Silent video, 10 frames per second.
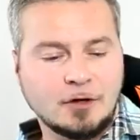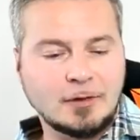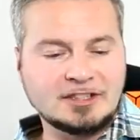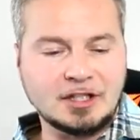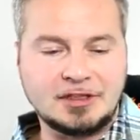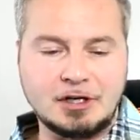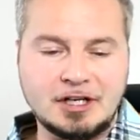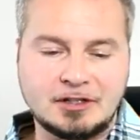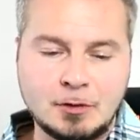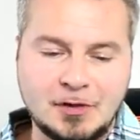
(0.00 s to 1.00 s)
So if we took
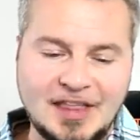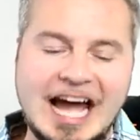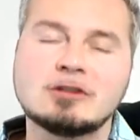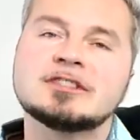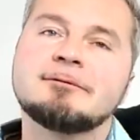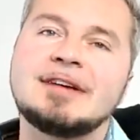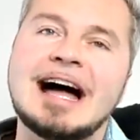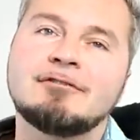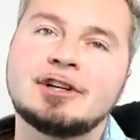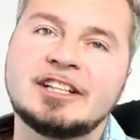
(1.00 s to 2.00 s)

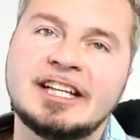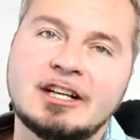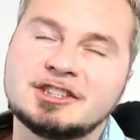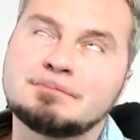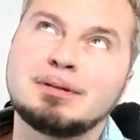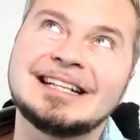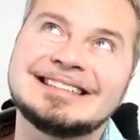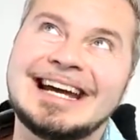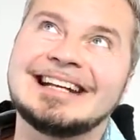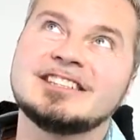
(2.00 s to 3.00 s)
32,500 years,
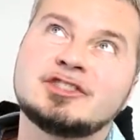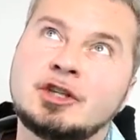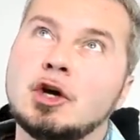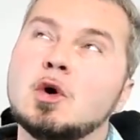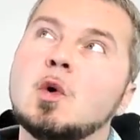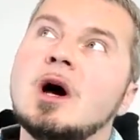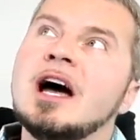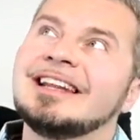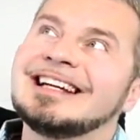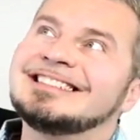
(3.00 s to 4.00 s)
split that in two,
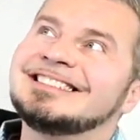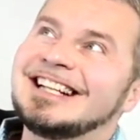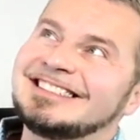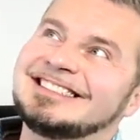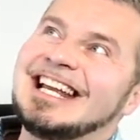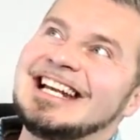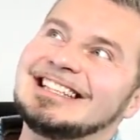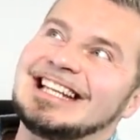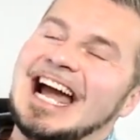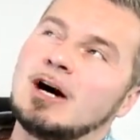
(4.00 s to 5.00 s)
that's
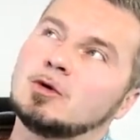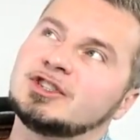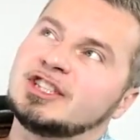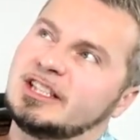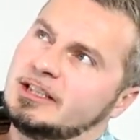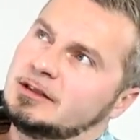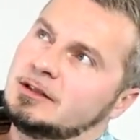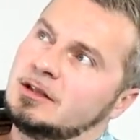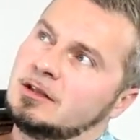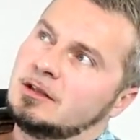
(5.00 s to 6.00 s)

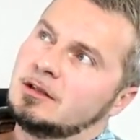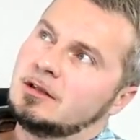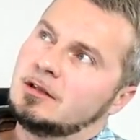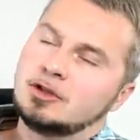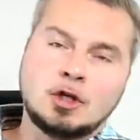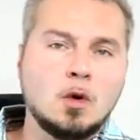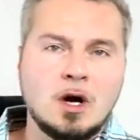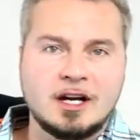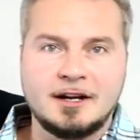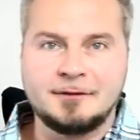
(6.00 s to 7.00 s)

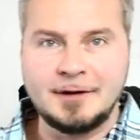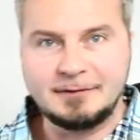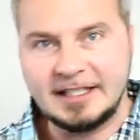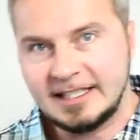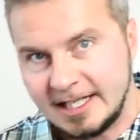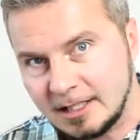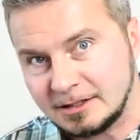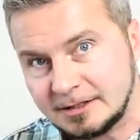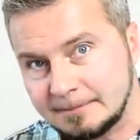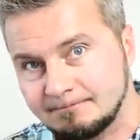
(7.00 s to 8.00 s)
16,250
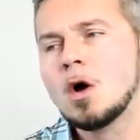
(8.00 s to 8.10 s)
years.